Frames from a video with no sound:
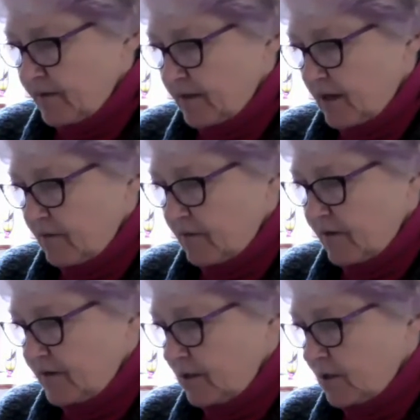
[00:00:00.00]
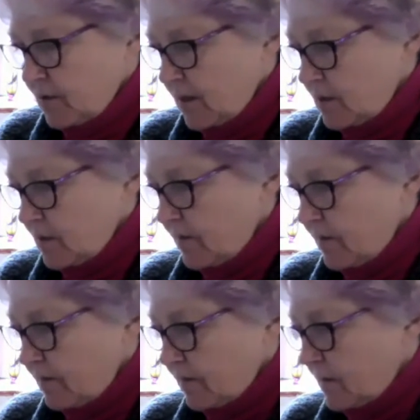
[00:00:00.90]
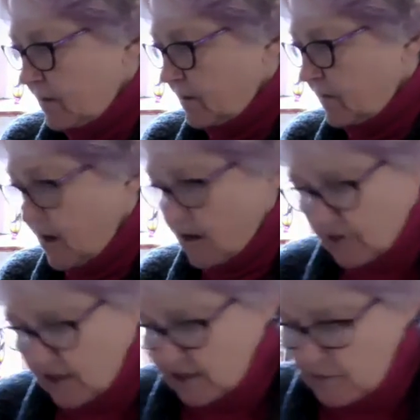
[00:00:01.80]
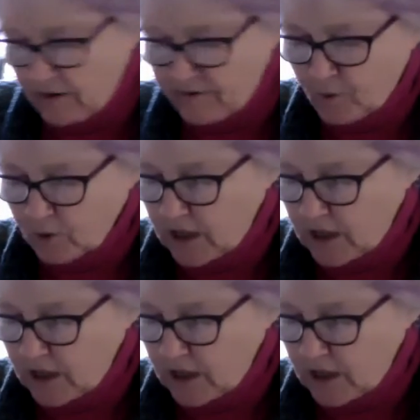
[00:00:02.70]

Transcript: 10, 15, 20, 25, 30, 35. So that's about 40